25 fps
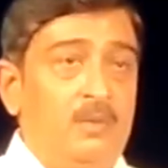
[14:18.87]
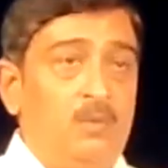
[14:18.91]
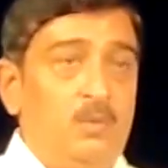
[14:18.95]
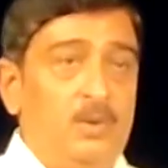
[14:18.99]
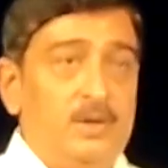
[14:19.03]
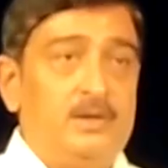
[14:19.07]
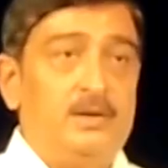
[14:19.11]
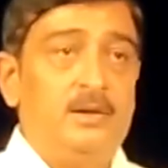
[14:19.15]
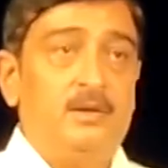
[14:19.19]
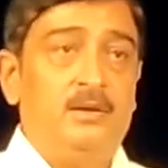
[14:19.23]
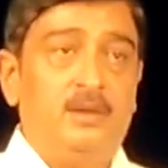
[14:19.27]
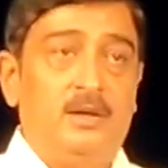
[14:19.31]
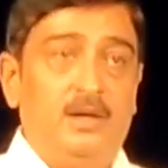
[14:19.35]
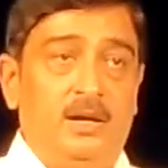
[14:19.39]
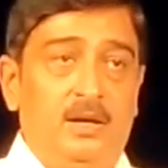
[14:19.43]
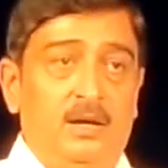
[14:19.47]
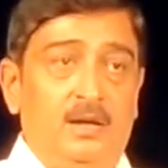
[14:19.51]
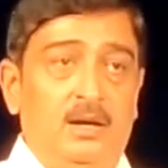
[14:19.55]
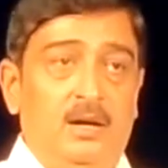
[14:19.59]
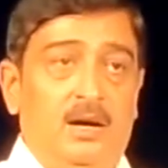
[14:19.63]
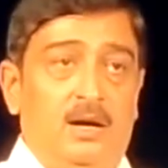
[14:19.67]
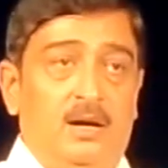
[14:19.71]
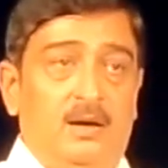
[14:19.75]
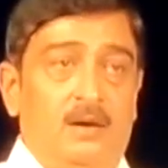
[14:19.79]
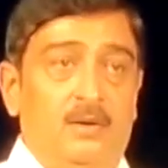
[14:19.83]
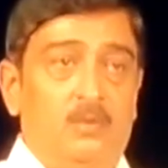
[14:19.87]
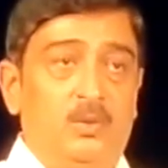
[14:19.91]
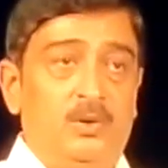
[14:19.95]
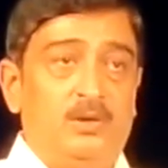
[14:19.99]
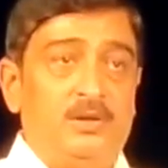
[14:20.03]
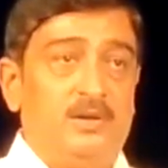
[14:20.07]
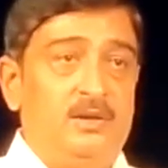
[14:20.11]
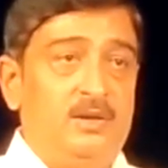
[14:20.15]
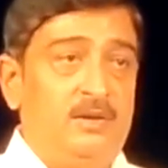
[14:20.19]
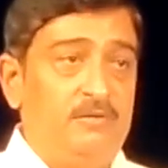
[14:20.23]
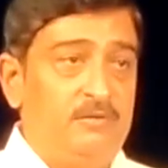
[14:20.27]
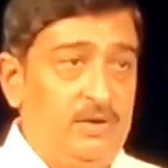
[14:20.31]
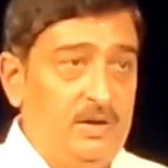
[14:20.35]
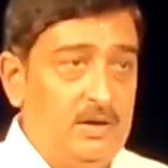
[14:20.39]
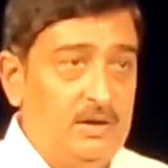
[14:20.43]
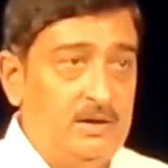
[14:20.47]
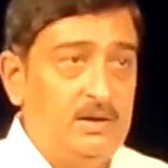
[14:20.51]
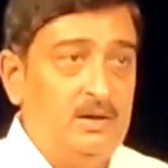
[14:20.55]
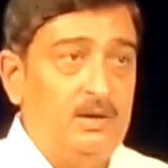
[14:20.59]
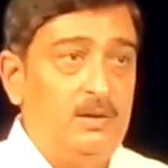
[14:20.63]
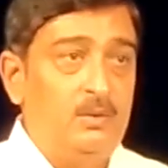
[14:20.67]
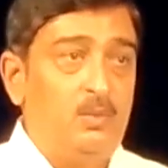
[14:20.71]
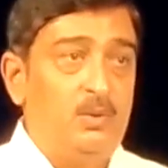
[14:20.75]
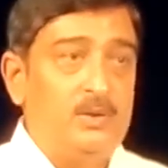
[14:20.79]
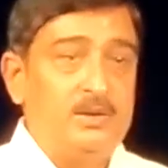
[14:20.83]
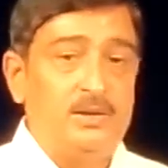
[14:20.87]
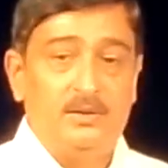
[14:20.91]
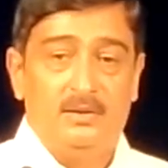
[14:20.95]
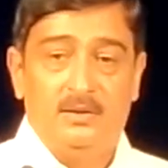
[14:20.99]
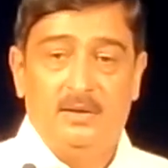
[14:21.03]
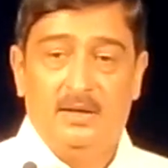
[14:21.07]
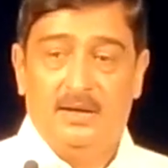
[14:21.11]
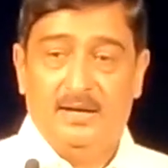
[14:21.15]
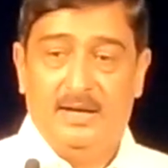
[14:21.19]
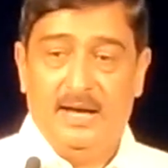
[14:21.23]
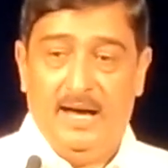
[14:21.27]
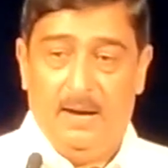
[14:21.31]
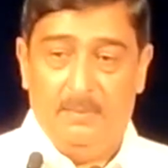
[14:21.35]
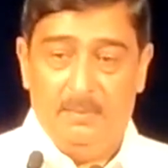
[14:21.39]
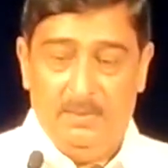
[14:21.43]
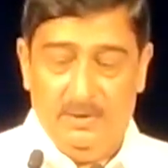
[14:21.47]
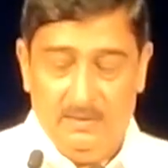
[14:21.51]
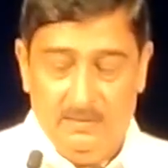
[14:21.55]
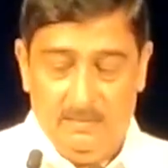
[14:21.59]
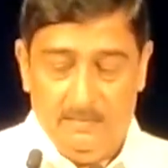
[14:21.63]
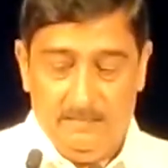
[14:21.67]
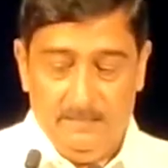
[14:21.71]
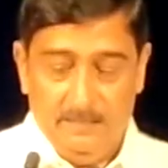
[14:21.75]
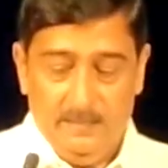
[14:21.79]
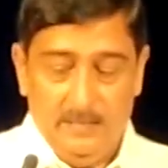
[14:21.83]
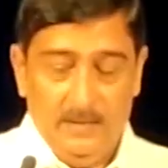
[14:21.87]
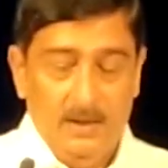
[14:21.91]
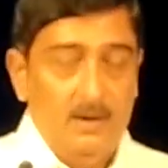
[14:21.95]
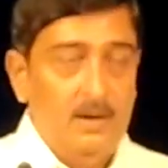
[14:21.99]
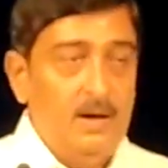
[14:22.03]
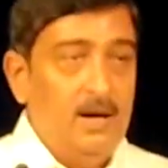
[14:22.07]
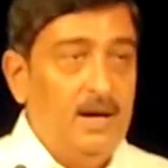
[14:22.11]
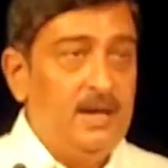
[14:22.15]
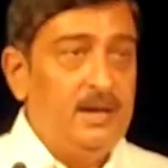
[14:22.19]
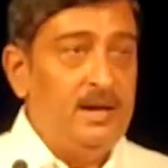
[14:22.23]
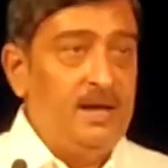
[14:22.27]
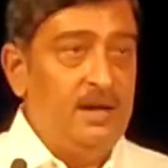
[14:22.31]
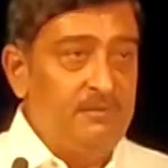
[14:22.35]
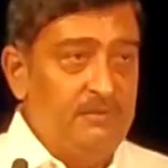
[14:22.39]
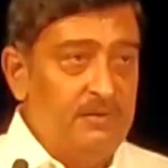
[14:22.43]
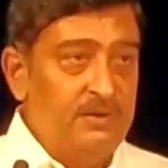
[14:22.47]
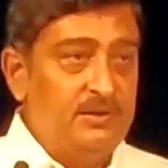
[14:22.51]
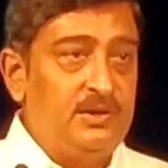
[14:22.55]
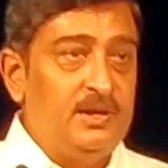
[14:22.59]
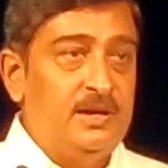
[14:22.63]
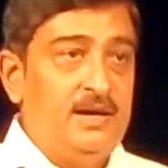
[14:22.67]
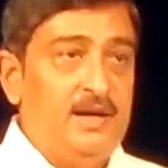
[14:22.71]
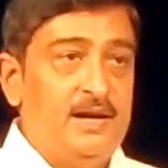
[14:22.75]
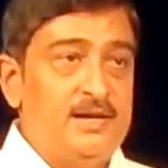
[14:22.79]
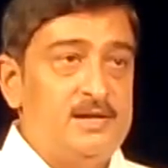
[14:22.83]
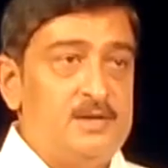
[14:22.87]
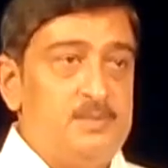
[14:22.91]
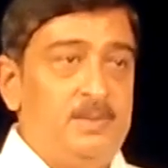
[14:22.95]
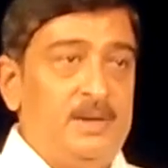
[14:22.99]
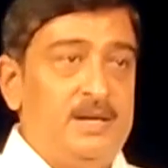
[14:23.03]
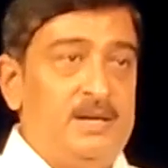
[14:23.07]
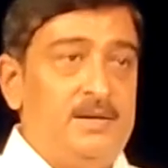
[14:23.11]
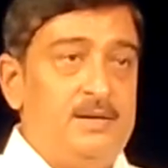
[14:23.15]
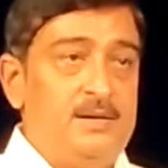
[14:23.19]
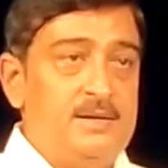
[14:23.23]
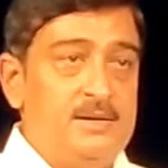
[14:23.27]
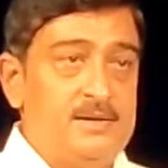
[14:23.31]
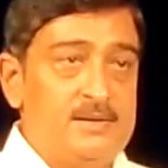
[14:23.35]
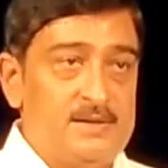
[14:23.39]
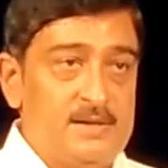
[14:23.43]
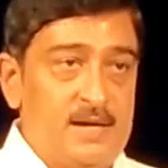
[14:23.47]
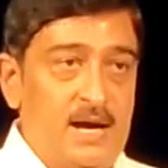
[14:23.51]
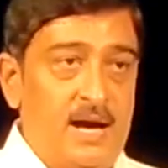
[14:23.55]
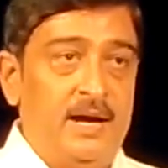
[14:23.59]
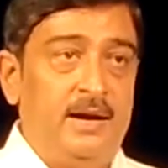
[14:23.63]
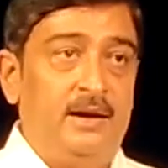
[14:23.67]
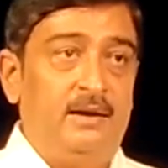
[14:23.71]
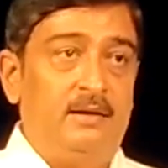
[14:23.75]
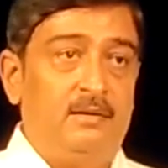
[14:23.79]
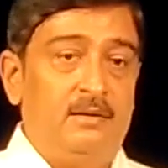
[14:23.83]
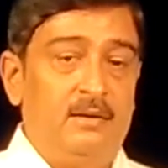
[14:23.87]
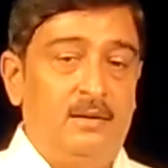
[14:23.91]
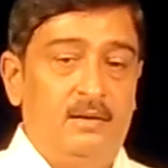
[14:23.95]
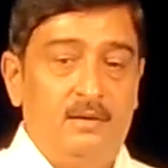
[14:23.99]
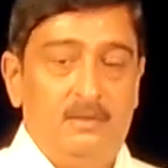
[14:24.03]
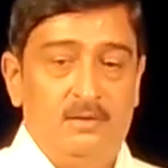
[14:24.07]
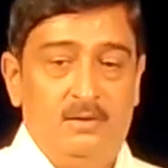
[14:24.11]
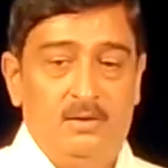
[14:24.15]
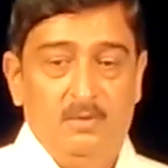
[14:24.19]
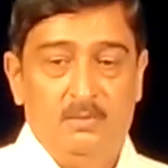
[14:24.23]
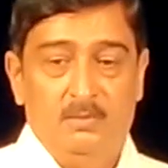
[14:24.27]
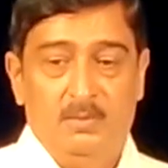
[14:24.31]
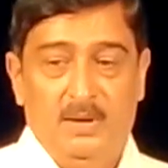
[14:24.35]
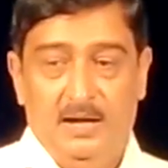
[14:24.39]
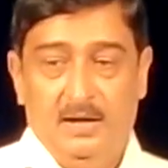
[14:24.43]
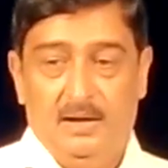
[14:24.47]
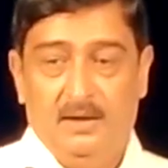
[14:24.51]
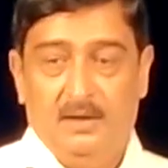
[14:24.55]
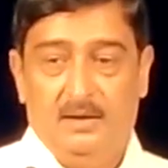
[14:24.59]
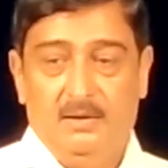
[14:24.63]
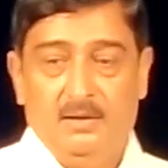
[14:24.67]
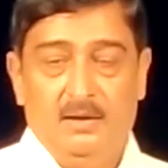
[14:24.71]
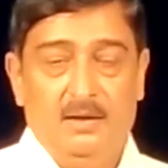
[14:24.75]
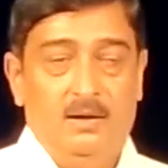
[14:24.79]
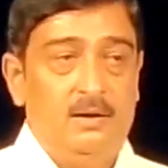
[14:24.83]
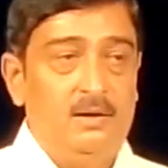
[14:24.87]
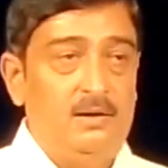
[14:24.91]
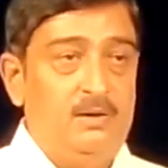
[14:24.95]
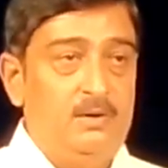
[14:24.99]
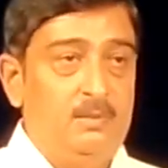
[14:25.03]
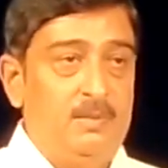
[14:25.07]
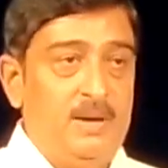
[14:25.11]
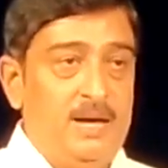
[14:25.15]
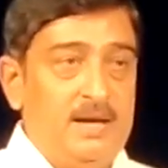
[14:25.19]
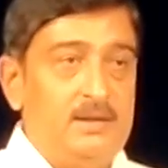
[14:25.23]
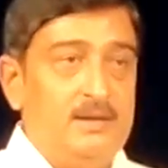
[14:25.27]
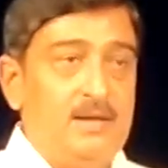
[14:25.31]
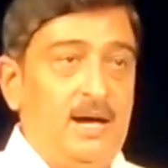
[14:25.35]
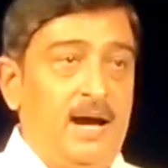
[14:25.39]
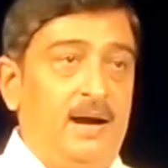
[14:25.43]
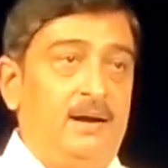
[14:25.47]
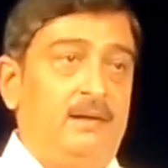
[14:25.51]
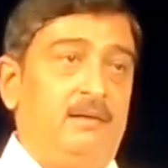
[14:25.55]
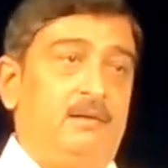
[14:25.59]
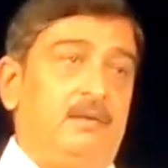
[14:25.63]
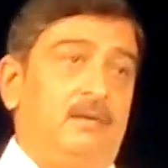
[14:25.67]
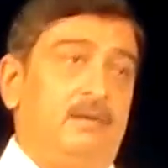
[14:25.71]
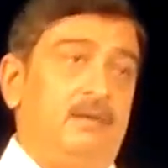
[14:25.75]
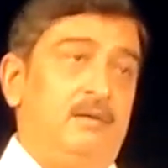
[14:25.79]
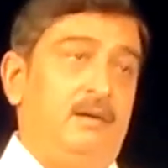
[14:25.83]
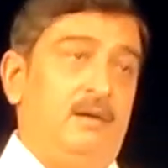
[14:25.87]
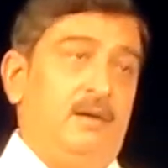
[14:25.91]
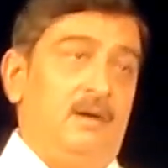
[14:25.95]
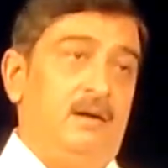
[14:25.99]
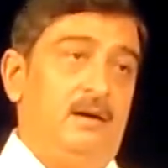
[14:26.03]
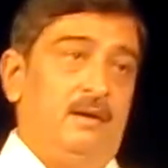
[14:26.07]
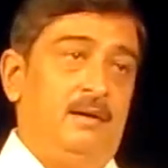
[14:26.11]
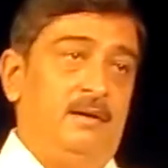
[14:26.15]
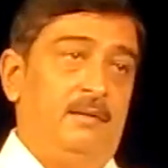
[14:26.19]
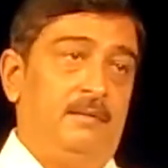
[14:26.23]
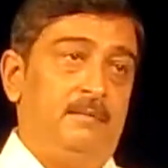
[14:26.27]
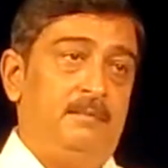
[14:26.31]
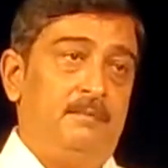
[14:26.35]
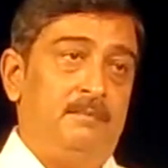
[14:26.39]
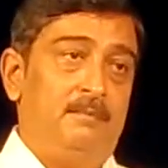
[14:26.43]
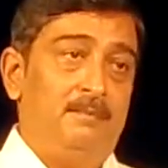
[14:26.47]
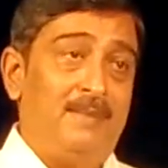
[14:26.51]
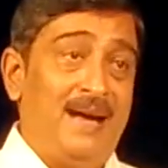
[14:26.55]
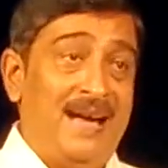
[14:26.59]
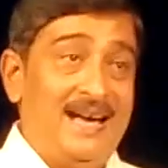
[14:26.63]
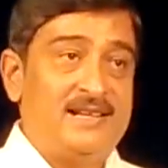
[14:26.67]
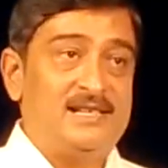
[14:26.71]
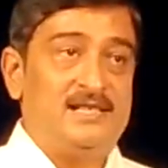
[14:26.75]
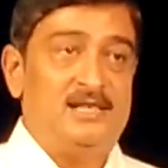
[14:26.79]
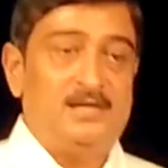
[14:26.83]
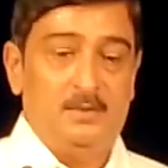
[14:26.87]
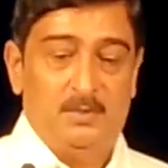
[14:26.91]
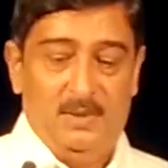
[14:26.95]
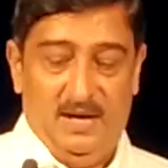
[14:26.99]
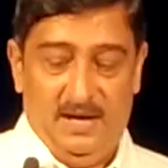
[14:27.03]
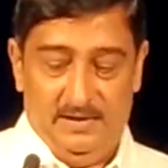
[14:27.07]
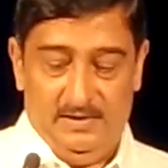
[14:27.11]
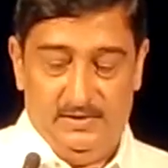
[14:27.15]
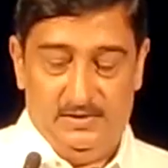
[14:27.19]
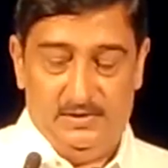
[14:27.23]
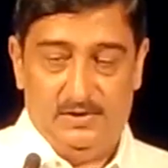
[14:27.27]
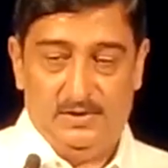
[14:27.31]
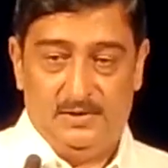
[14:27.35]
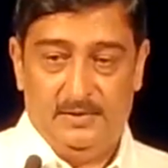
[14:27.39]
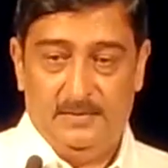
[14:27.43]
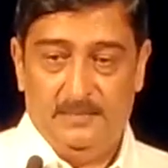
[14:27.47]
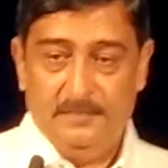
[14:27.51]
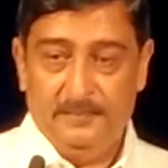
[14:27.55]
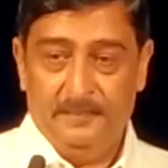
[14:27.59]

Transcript: within the vehicle, within the cabin, and everything has been designed to make that maximized.